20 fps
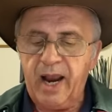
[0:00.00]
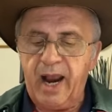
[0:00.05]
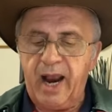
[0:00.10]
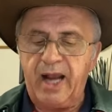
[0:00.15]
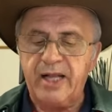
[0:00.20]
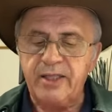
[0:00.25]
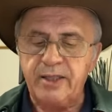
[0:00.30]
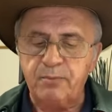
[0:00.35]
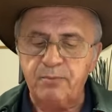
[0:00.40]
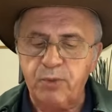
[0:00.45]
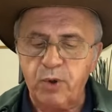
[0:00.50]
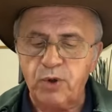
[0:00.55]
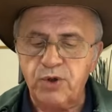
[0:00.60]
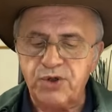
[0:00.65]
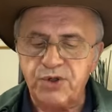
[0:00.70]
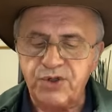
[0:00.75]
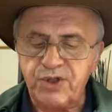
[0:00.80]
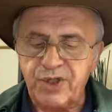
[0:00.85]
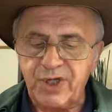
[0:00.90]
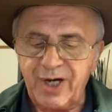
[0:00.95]
And the
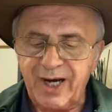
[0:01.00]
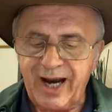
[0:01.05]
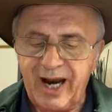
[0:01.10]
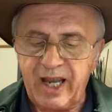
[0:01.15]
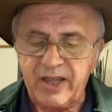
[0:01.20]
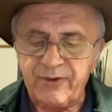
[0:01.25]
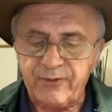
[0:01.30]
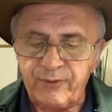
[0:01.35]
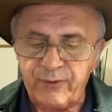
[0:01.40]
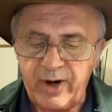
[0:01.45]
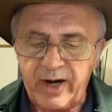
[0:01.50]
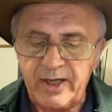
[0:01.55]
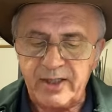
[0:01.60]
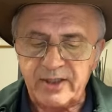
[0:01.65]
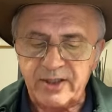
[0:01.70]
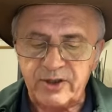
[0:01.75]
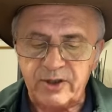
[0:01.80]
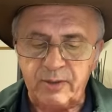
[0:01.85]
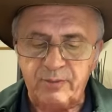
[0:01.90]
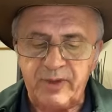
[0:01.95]
bush hath
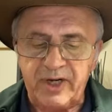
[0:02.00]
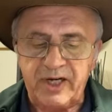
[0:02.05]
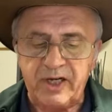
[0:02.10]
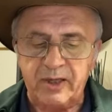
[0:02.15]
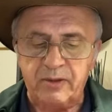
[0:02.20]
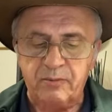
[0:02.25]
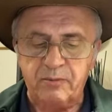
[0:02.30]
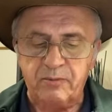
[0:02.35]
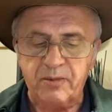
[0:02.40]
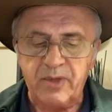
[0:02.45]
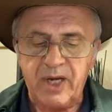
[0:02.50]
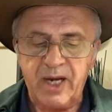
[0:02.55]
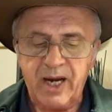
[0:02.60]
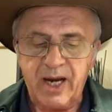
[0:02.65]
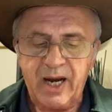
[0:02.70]
friends to meet him,